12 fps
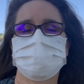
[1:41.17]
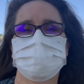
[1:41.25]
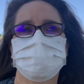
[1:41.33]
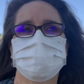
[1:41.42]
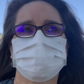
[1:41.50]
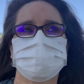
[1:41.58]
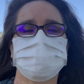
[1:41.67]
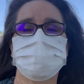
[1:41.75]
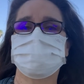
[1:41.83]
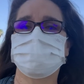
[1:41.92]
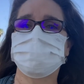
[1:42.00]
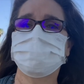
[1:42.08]
will be moving
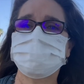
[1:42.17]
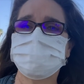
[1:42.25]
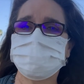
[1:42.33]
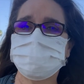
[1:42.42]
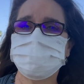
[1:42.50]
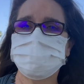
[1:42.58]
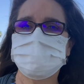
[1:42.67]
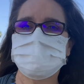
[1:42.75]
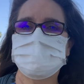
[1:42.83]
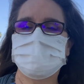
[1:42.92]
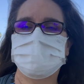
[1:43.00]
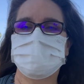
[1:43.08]
quickly,
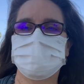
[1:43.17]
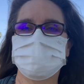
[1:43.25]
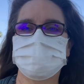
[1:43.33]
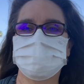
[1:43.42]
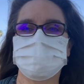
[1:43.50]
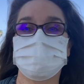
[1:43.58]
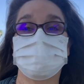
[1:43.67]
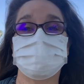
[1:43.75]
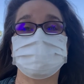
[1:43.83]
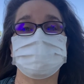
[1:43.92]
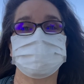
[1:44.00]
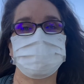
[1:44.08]
it will move even
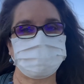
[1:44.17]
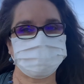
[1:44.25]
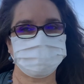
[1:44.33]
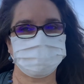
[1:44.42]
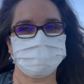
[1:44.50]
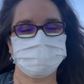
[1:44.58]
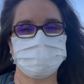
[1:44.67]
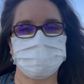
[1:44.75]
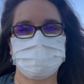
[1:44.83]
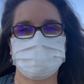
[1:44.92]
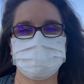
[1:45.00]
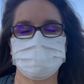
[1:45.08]
faster if
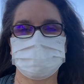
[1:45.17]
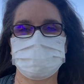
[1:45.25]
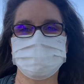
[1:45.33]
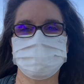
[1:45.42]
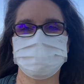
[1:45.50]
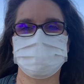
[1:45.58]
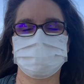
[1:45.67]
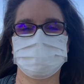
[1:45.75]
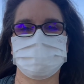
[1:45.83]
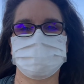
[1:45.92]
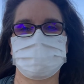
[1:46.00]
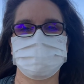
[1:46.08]
everyone has completed
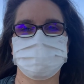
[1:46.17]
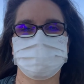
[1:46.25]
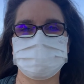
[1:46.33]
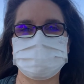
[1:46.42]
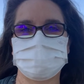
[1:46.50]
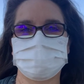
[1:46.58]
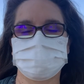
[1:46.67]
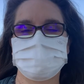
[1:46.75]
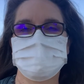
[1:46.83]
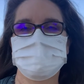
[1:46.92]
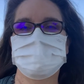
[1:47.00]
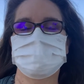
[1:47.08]
that screening
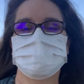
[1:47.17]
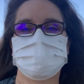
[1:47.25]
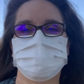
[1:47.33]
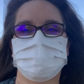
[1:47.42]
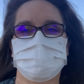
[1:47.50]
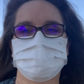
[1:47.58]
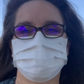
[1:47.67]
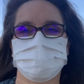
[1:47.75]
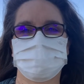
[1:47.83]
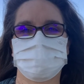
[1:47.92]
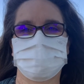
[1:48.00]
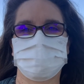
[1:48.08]
in advance when they're
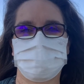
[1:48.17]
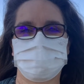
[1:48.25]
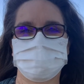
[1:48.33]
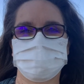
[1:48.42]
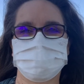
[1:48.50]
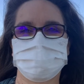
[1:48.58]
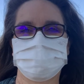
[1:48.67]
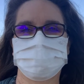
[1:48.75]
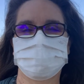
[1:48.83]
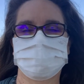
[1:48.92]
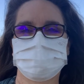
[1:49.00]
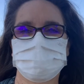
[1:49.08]
at home,
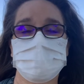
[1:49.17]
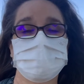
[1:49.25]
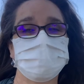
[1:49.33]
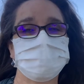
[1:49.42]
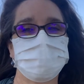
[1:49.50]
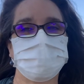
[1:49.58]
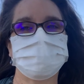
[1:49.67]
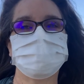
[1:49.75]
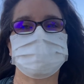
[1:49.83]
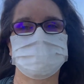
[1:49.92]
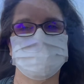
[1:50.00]
if not in